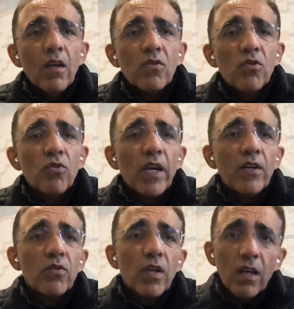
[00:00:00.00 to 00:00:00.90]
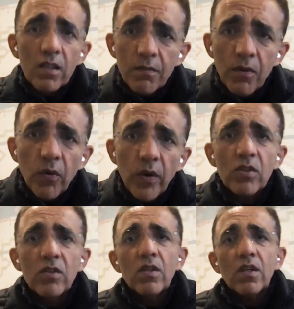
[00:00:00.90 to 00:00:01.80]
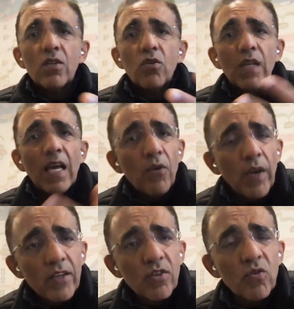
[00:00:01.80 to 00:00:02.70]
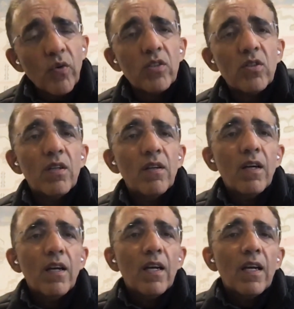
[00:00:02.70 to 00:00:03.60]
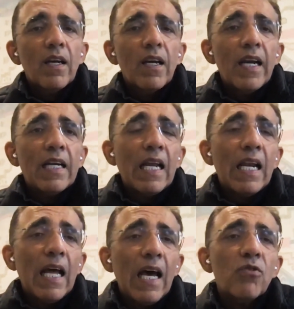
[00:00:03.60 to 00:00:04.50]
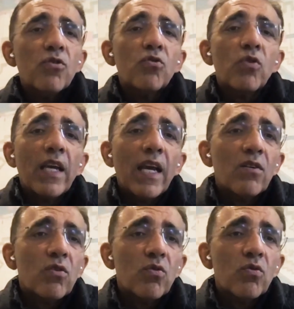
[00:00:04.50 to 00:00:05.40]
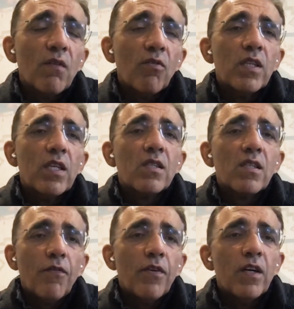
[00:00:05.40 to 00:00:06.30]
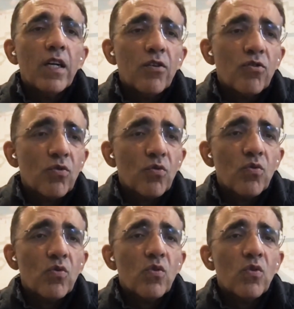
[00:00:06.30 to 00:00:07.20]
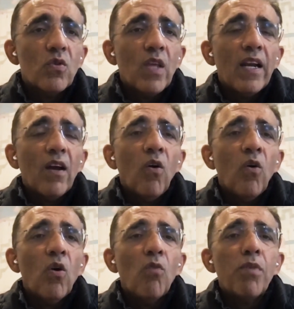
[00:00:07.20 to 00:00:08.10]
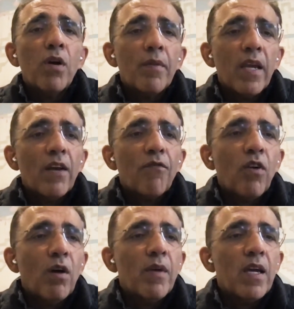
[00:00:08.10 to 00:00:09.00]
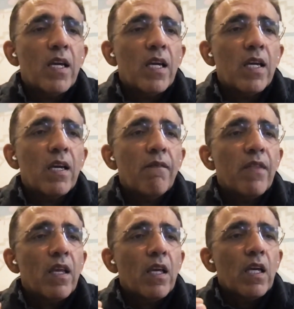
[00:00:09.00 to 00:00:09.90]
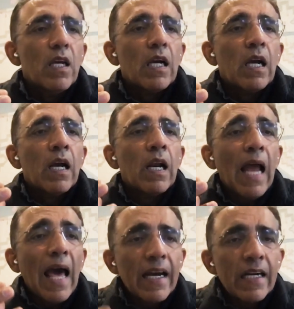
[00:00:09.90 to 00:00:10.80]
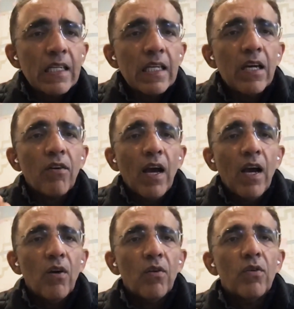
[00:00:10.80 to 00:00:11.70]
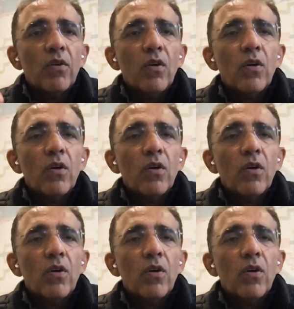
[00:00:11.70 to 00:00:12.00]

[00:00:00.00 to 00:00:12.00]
So you get to the customer question, the resource allocation question. It allows you to get to some of these tougher issues that all permeate from a clarity around